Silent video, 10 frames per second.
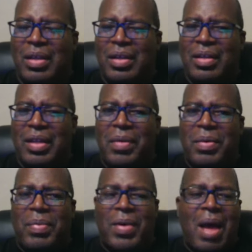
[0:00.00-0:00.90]
The only
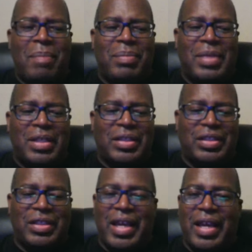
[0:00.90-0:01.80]
problem
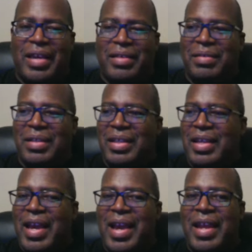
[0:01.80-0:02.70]
is that he
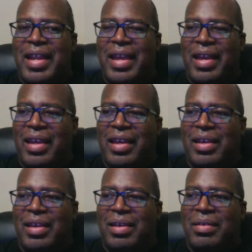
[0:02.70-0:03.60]
had
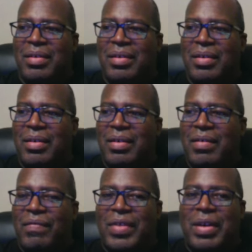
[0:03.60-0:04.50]
a
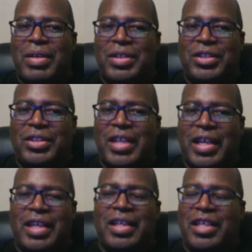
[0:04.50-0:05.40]
very
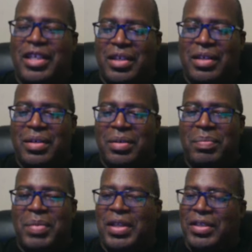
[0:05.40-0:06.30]
sickening,
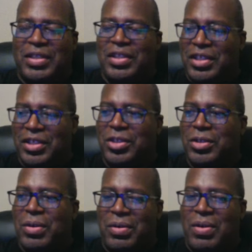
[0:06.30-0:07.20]
pissening
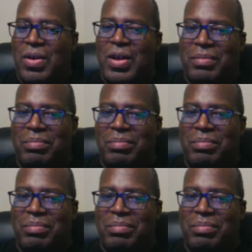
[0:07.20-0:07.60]
shirt on.